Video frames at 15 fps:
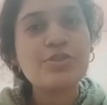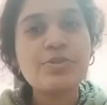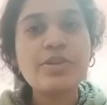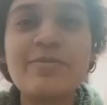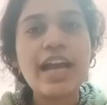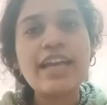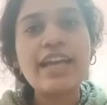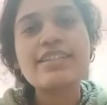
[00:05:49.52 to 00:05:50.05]

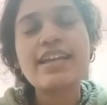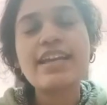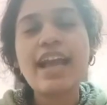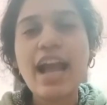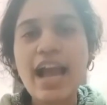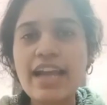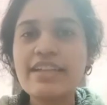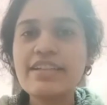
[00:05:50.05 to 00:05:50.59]
Guys, I
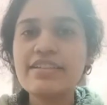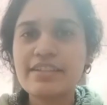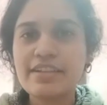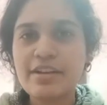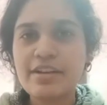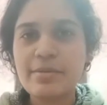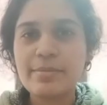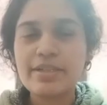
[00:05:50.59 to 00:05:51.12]
highly
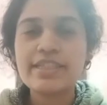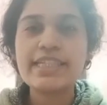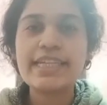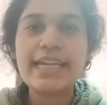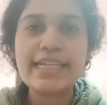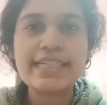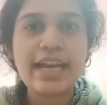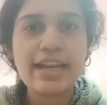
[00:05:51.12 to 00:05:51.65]
recommend
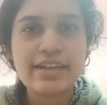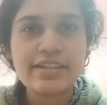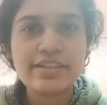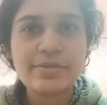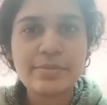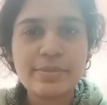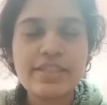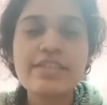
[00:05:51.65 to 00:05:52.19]
Gate
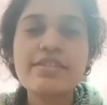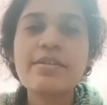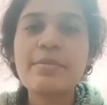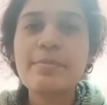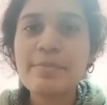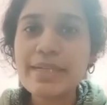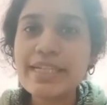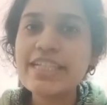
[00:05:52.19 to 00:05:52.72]
Academy's
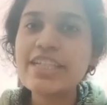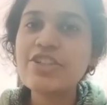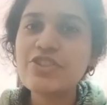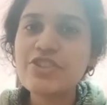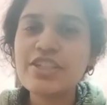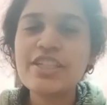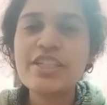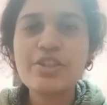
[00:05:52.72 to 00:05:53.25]

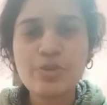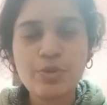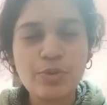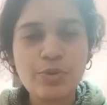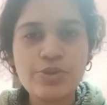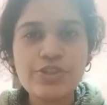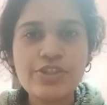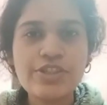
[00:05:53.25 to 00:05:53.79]
PDGD
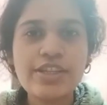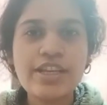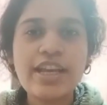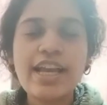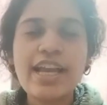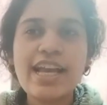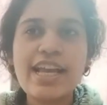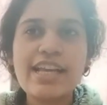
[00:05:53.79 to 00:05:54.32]
course
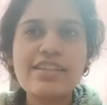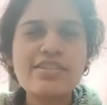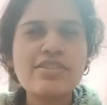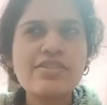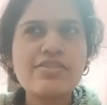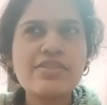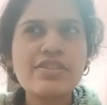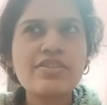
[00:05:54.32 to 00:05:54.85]
as it
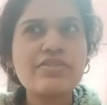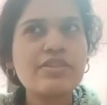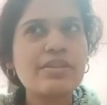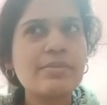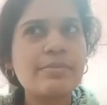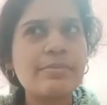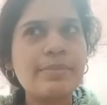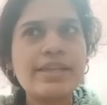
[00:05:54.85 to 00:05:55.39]
is one of the
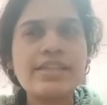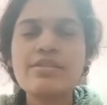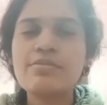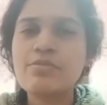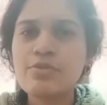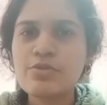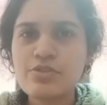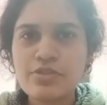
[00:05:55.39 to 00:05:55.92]
best
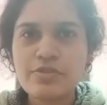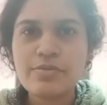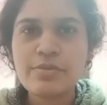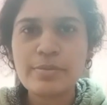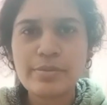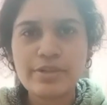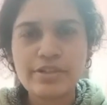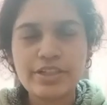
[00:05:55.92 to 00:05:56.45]
modes of
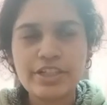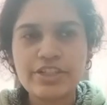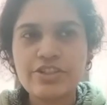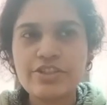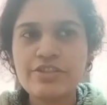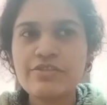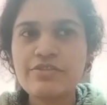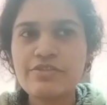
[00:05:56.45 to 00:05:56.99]

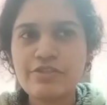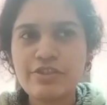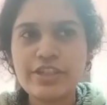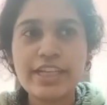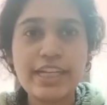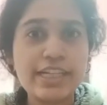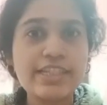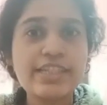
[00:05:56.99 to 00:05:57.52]
preparation for
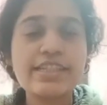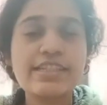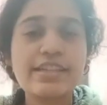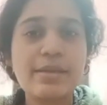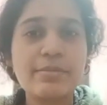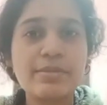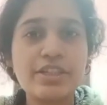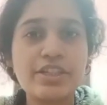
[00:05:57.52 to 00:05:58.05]
GATE
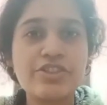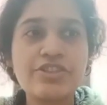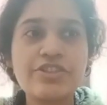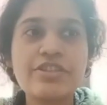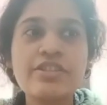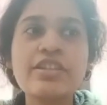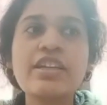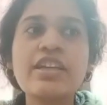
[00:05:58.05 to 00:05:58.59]

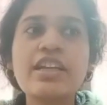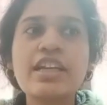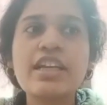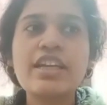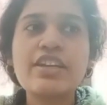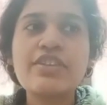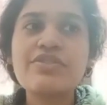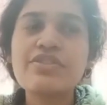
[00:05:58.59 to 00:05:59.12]
examination
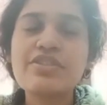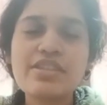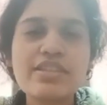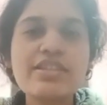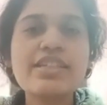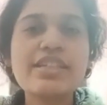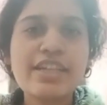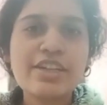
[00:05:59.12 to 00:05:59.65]
if you're
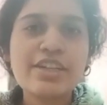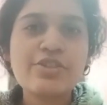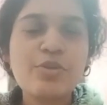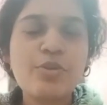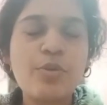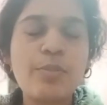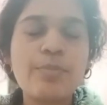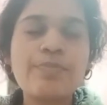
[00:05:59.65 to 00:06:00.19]
sitting at
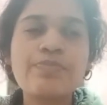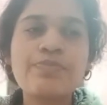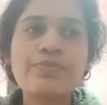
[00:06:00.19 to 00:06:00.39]
home.